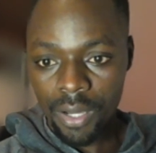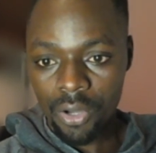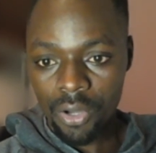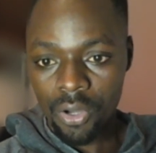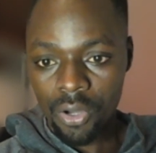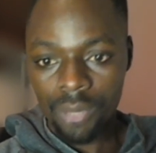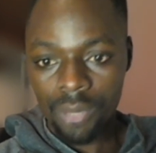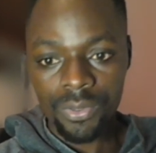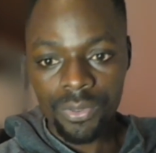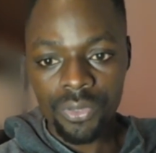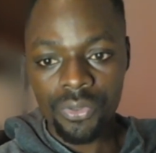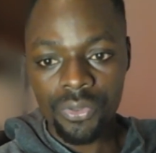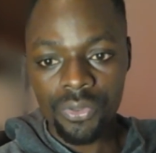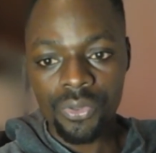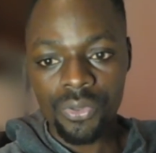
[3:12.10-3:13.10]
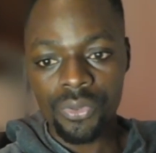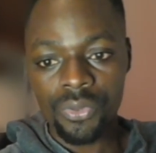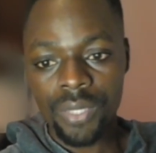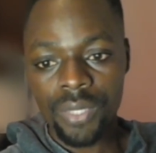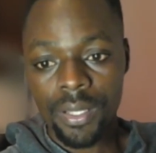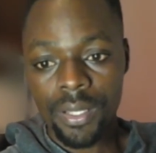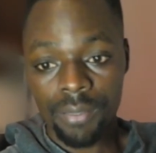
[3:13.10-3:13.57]
opt to choose a
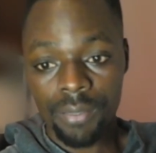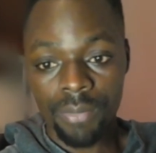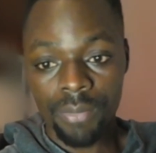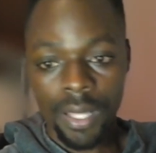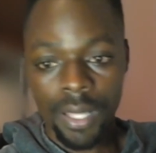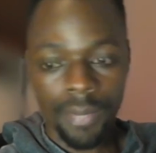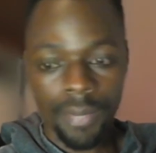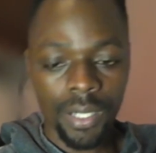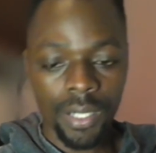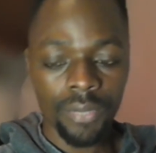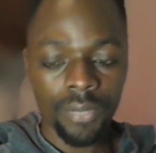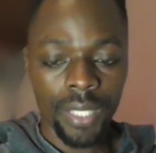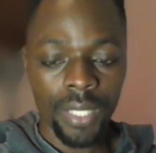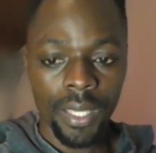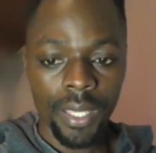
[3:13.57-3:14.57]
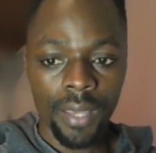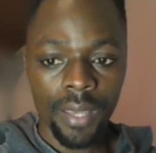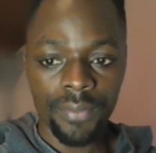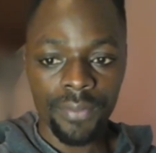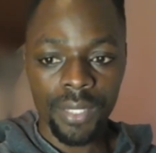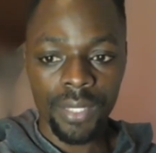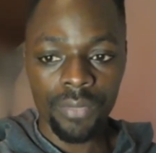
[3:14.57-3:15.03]
blur background like I have
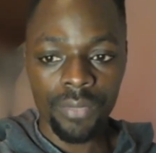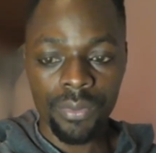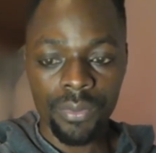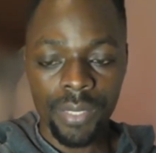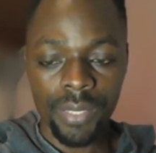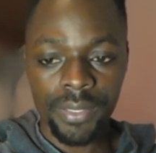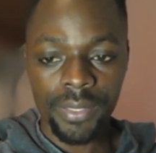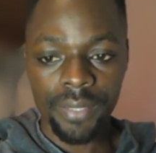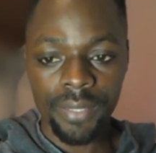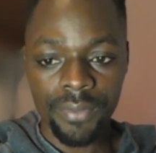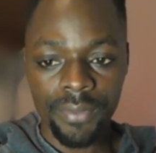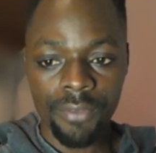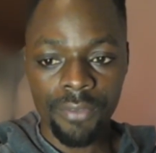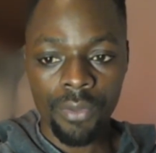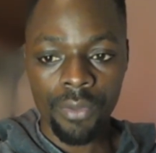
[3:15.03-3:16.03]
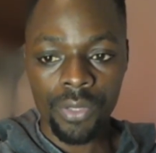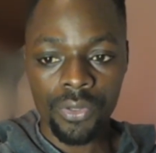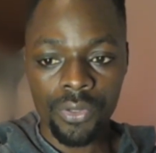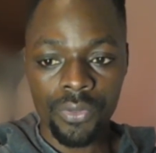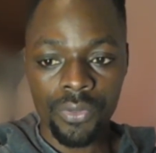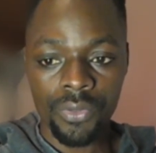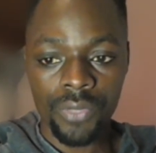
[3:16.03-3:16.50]
done with myself. If I want to
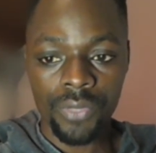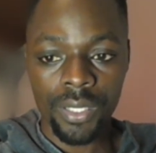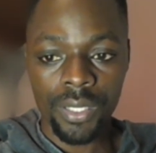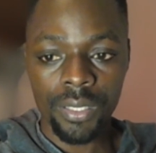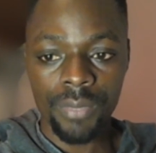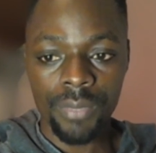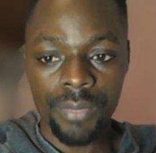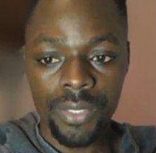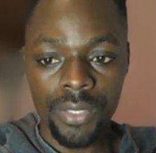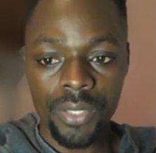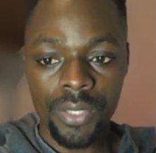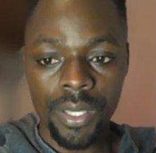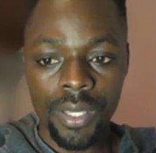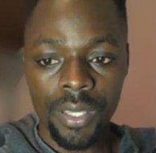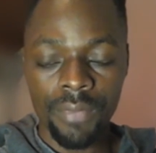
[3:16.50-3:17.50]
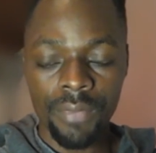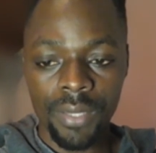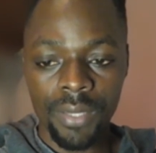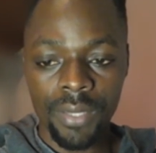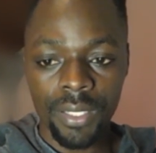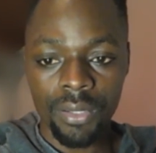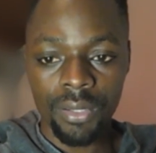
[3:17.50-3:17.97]
use an image, if I
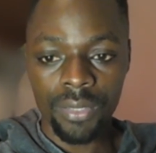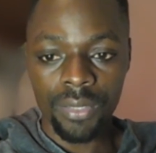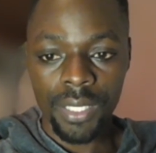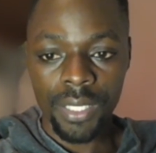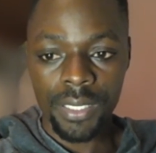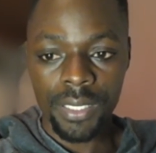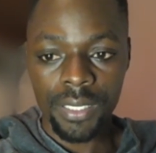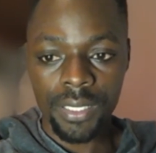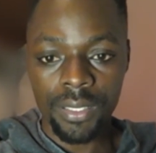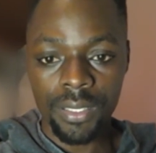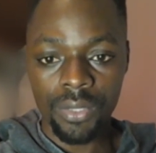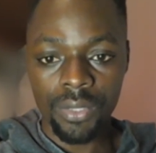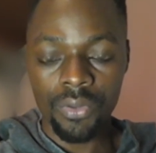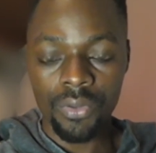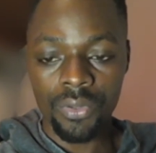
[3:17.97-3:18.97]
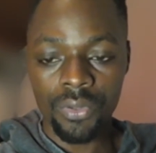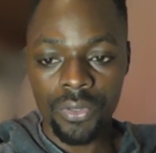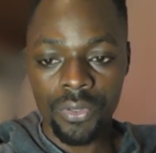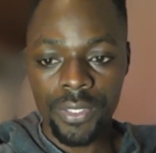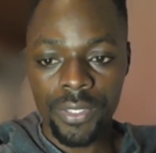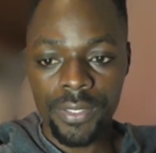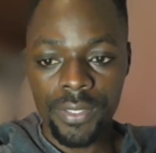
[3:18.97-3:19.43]
click on that, you'll
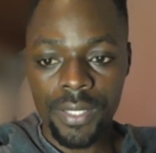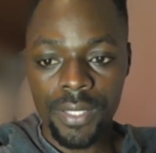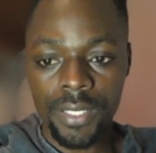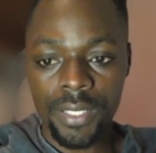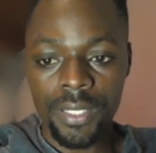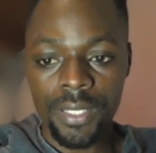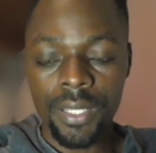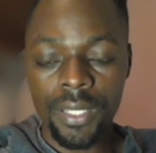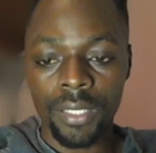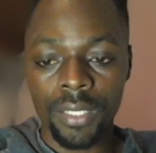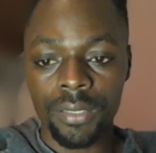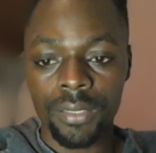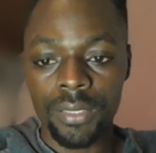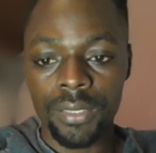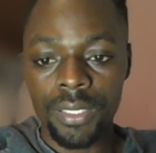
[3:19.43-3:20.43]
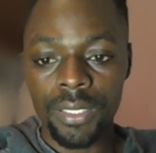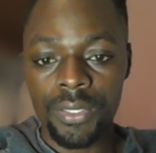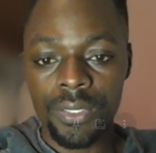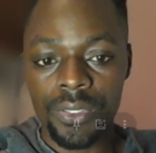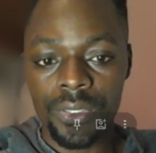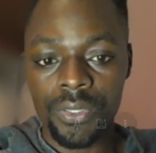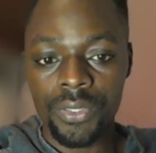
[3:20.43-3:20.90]
notice that
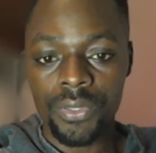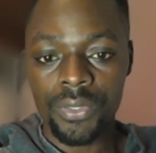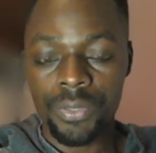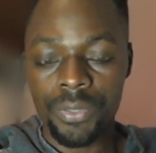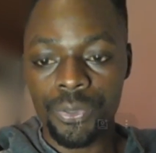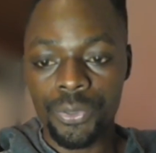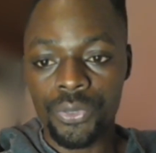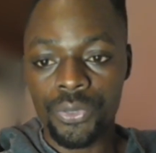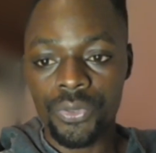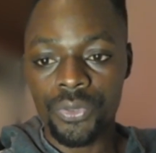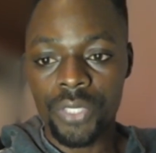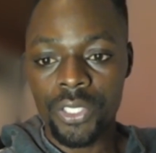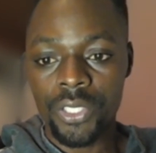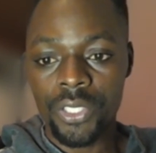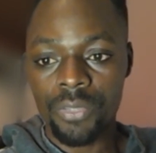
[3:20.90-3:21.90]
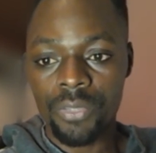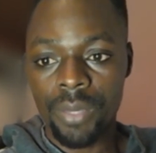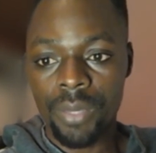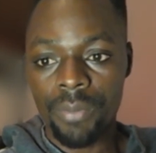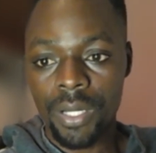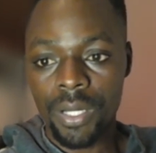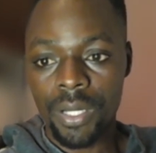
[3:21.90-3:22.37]
it's supposed to change my
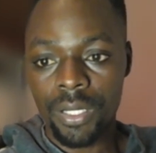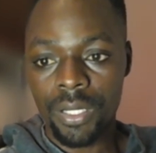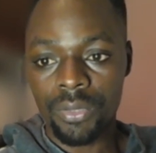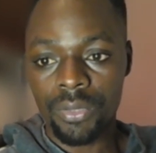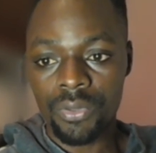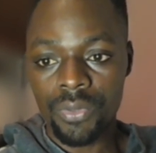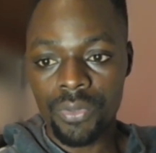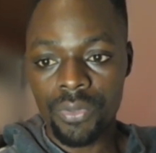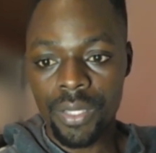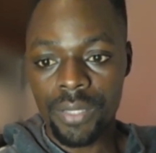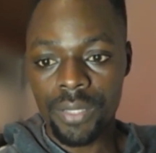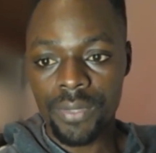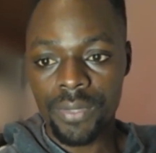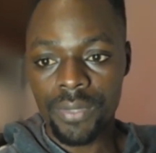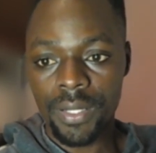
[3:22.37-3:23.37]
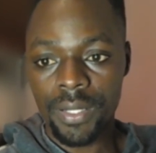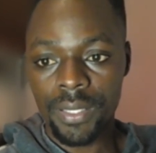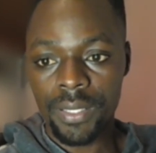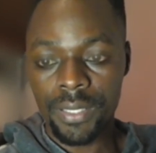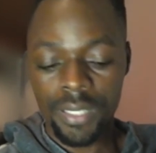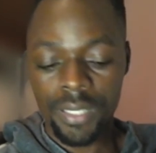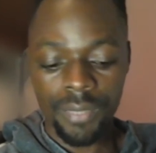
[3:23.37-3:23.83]
background to the selected
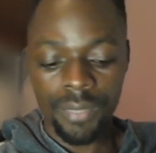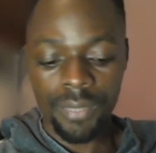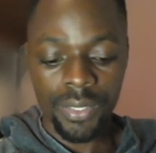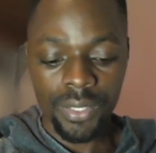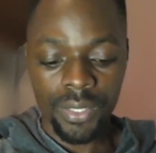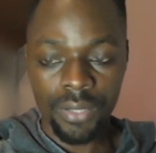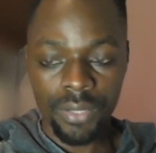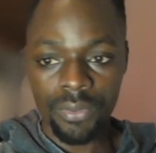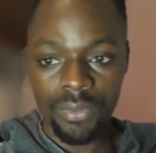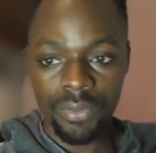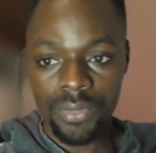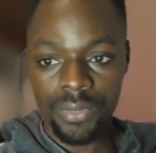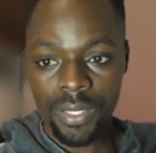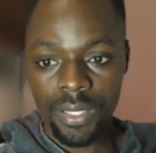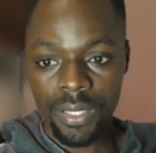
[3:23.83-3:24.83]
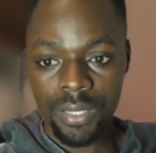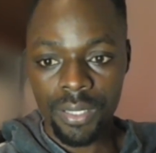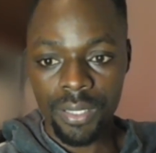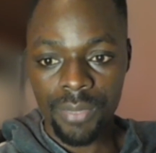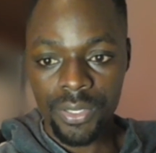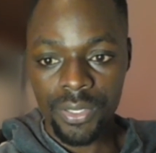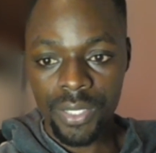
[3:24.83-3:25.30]
image. Now it looks like the
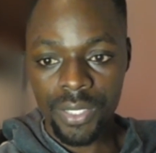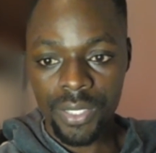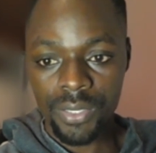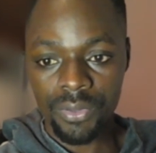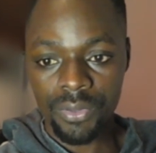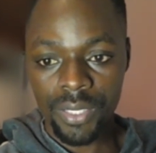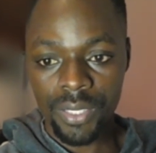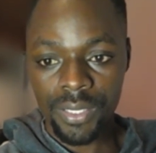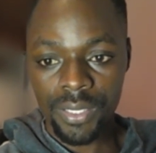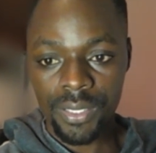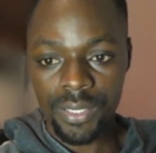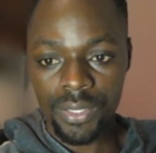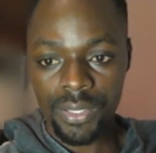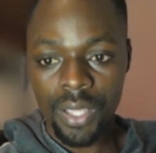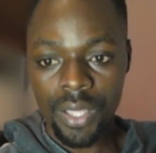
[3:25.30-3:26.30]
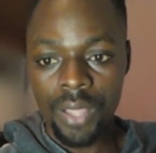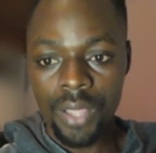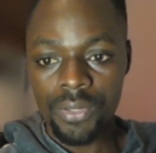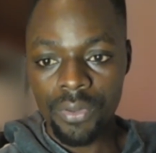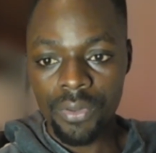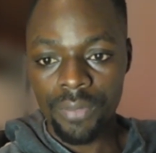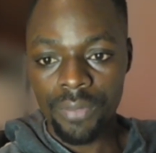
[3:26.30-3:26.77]
image does not exist. So
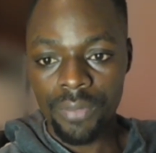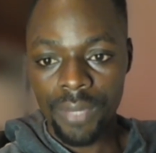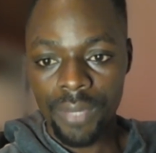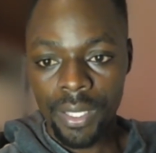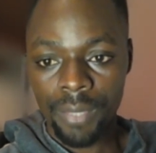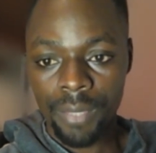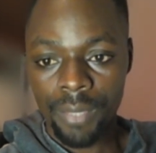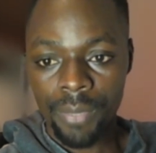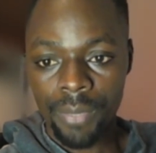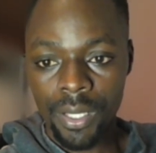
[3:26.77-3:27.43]
if I pick,